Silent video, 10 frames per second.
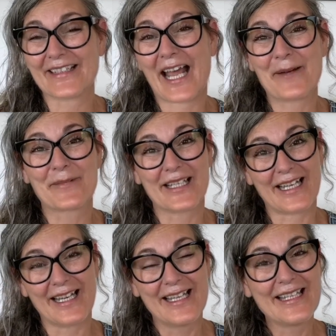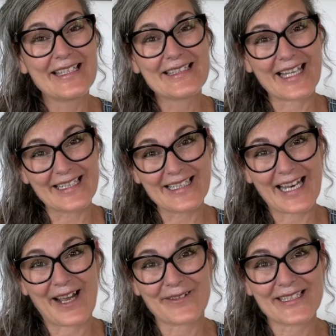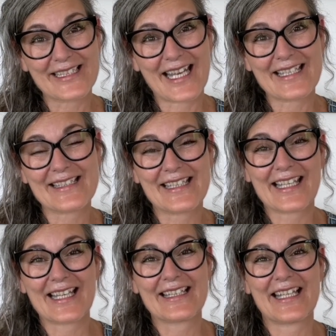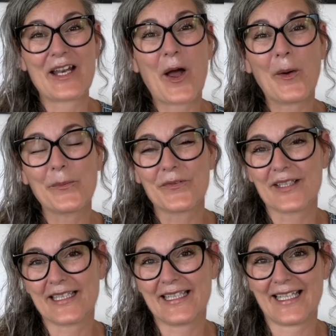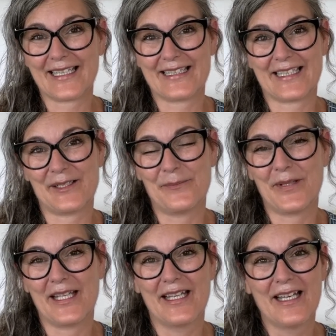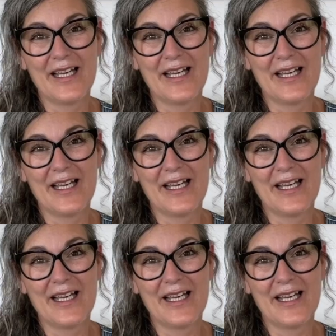I'm gonna send it out in testing, and then hopefully it can be